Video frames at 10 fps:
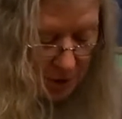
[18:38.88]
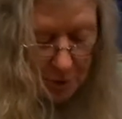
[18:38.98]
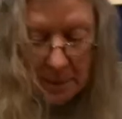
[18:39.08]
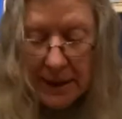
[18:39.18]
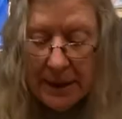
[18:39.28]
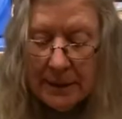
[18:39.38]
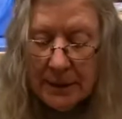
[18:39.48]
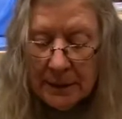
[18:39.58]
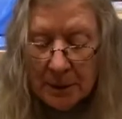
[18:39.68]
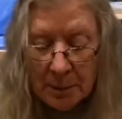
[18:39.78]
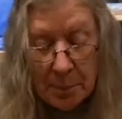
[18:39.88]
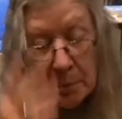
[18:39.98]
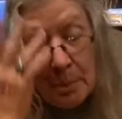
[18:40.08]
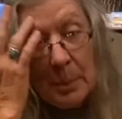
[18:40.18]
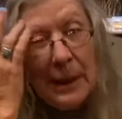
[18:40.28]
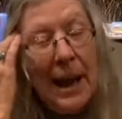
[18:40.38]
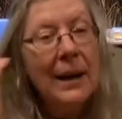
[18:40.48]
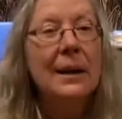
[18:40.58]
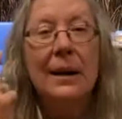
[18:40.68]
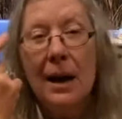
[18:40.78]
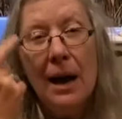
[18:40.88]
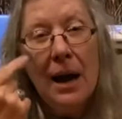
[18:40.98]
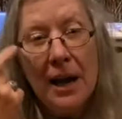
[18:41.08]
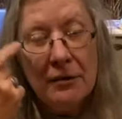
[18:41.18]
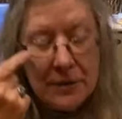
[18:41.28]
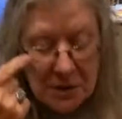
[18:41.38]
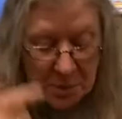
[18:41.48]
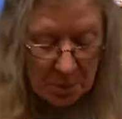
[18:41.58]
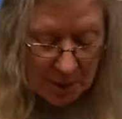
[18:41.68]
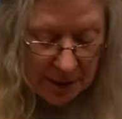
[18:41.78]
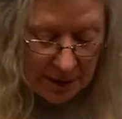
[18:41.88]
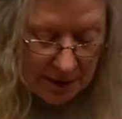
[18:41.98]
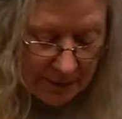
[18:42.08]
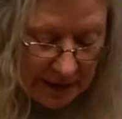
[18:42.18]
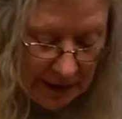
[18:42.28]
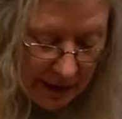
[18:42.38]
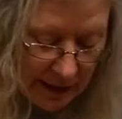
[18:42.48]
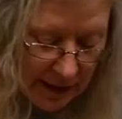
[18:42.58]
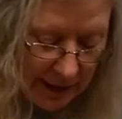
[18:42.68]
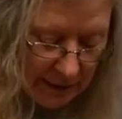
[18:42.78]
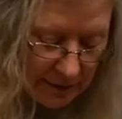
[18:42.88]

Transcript: make the little black iris part of the eye.